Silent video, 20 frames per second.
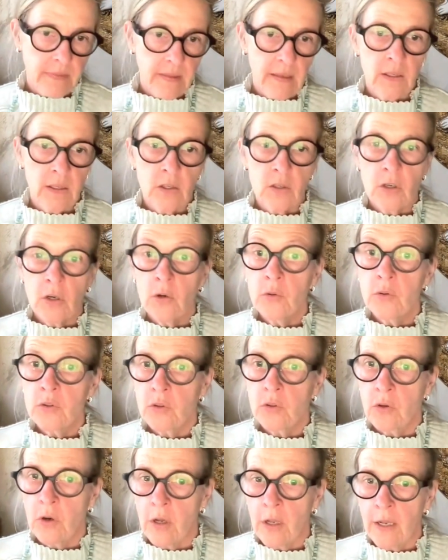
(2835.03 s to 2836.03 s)
you know who to
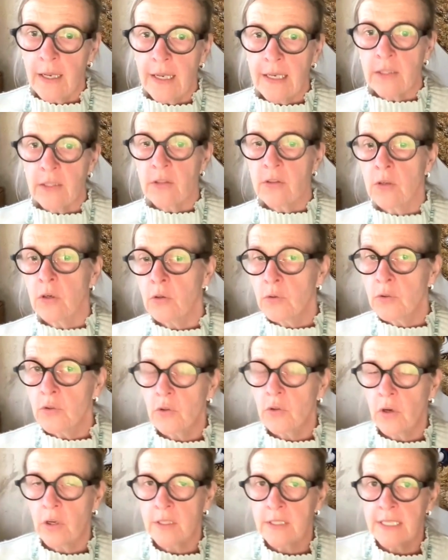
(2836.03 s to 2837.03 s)
call and you know who to
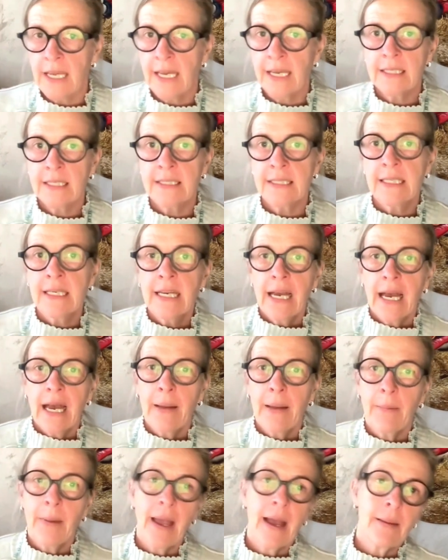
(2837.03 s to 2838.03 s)
contact.
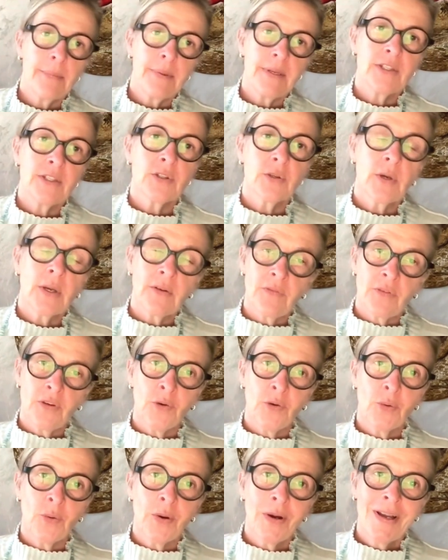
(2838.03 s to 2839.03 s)
I'm happy to give
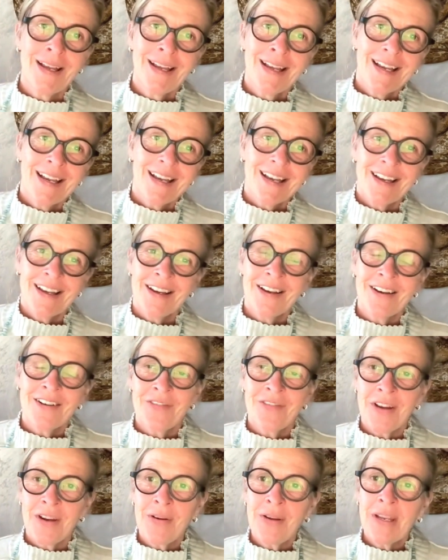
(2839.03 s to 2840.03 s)
you a
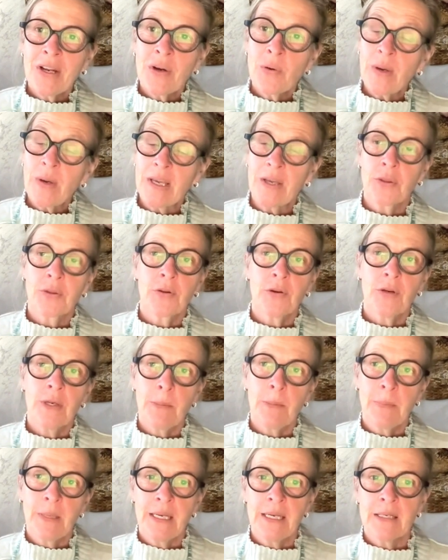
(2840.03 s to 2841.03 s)
very quick
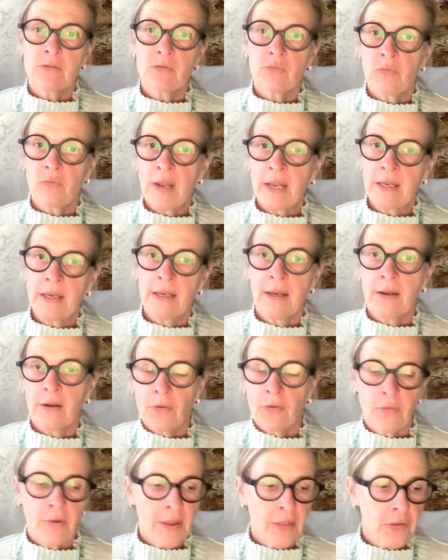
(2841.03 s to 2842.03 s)
30-minute
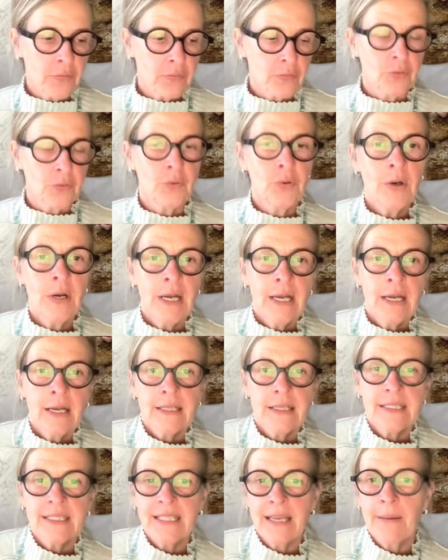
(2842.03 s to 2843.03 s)
run through
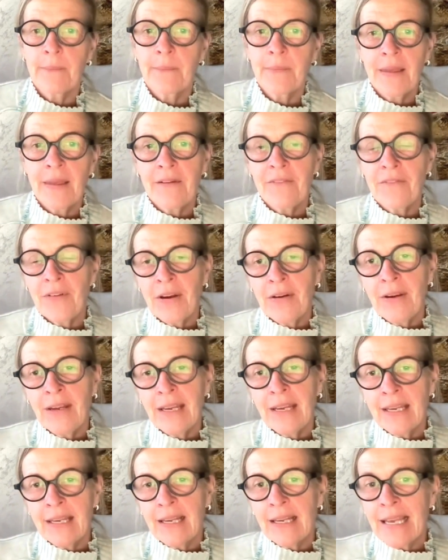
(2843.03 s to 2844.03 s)
some
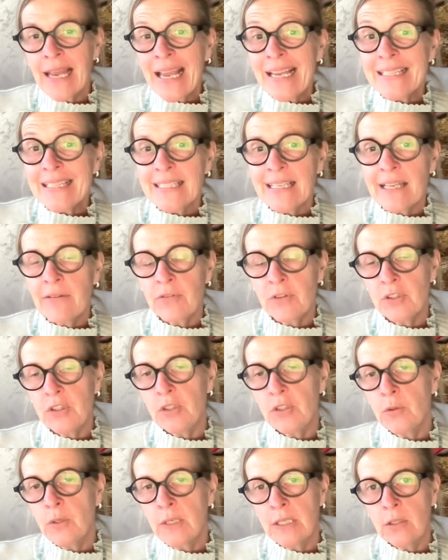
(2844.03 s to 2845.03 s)
very nice levers
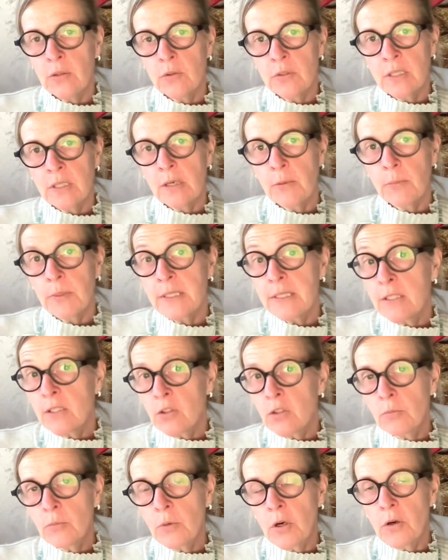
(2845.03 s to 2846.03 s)
you can use in your business
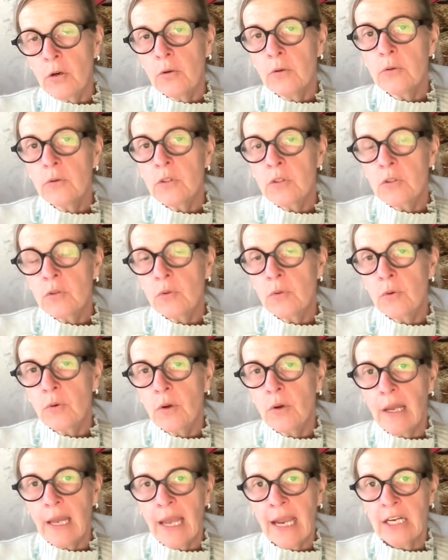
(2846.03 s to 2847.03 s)
tomorrow to
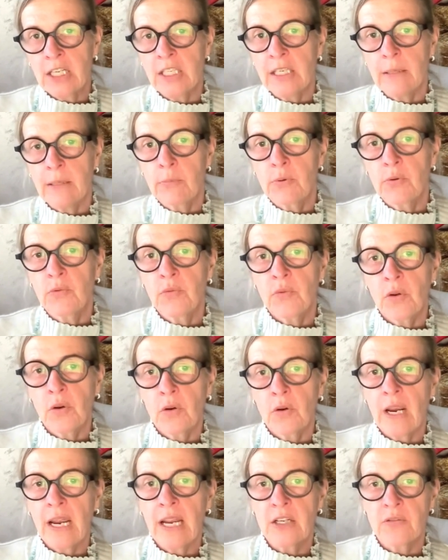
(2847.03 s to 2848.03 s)
actually improve your
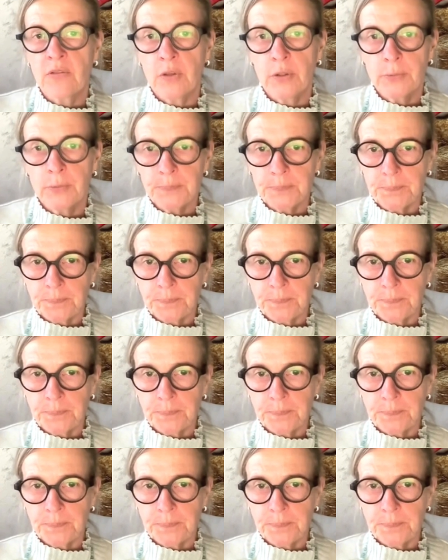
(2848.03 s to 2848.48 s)
cash flow.